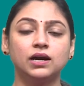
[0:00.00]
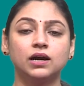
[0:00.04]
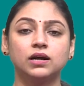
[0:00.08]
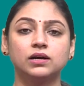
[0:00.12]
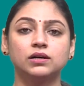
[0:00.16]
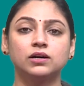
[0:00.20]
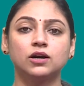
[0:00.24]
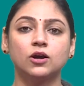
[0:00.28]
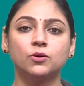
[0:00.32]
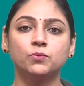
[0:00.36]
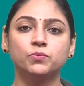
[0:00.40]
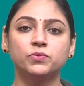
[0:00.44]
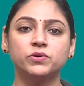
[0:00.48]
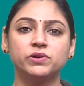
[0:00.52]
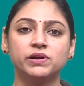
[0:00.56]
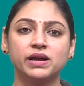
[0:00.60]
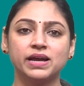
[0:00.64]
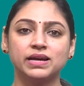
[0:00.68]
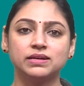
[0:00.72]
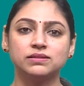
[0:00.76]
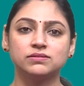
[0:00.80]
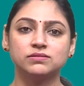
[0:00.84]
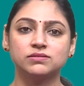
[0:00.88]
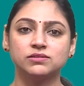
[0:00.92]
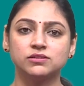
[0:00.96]
a
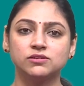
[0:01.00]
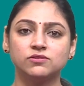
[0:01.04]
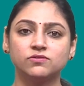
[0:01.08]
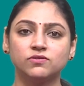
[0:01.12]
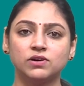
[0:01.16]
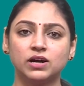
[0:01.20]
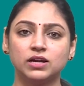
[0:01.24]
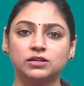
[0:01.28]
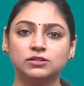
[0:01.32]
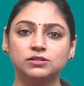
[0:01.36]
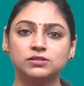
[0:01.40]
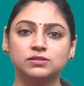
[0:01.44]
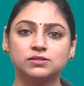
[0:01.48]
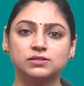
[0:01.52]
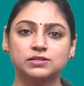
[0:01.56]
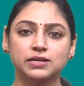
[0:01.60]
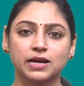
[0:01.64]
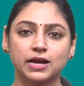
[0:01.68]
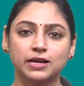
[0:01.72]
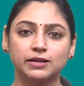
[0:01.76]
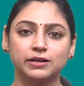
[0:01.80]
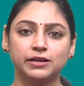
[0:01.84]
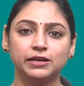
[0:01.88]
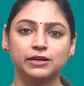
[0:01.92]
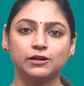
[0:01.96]
comprehensive
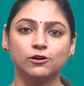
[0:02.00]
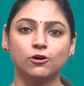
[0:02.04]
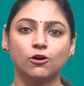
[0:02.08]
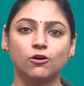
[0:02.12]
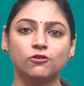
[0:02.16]
understanding